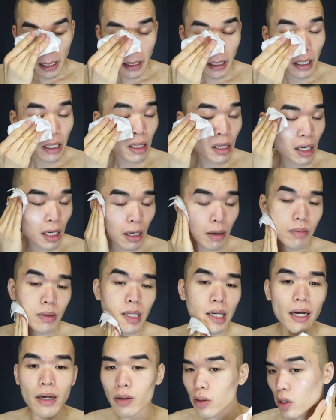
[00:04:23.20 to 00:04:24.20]
nothing
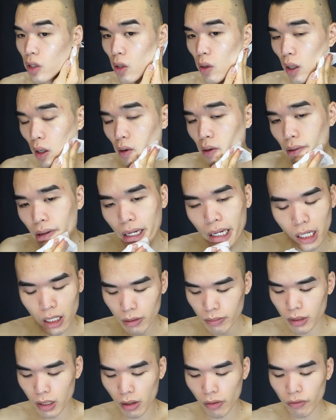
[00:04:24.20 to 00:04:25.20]
comes out, so everything
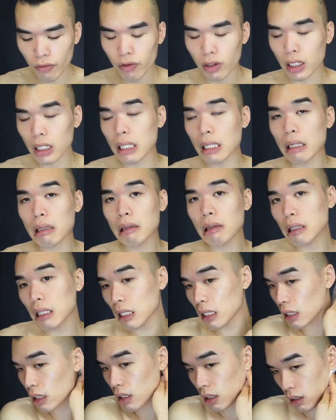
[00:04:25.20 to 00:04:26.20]
comes out really
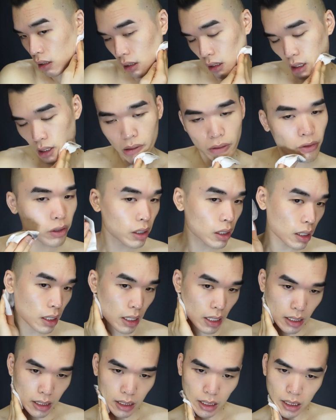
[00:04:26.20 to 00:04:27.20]
clean and really
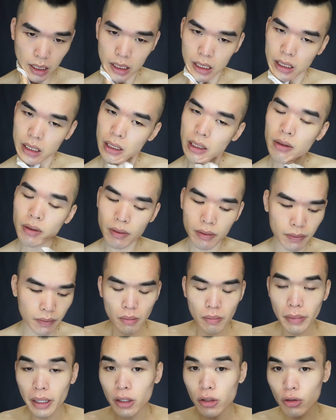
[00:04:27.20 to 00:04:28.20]
nicely.
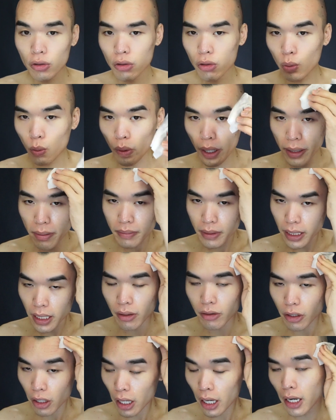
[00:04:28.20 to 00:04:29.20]
Make sure to wipe
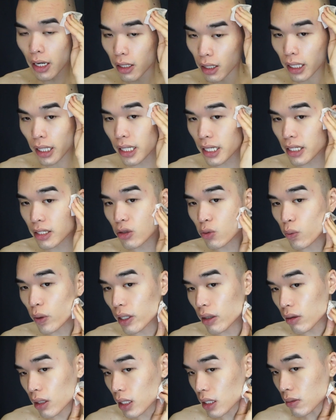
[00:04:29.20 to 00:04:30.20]
down your hairline as
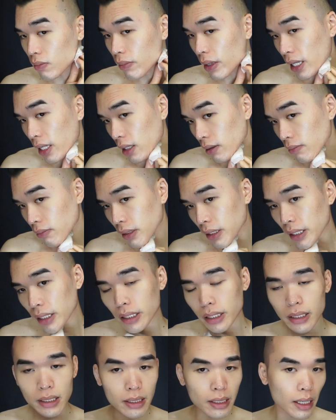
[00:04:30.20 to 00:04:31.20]
well, because makeup
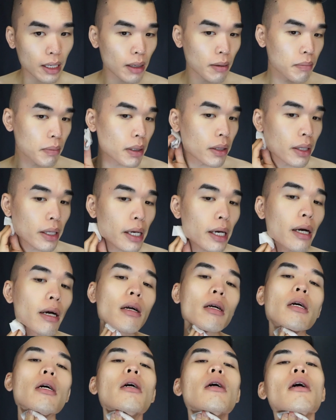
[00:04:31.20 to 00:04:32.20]
does get up in
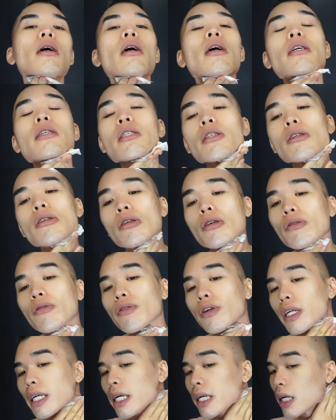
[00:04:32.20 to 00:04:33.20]
there. Also, don't
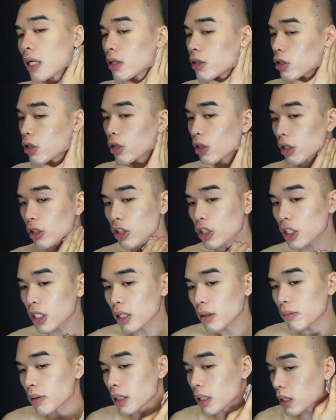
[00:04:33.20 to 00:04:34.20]
forget under the
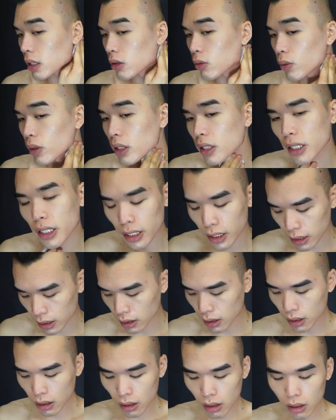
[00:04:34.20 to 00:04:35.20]
chin, because we did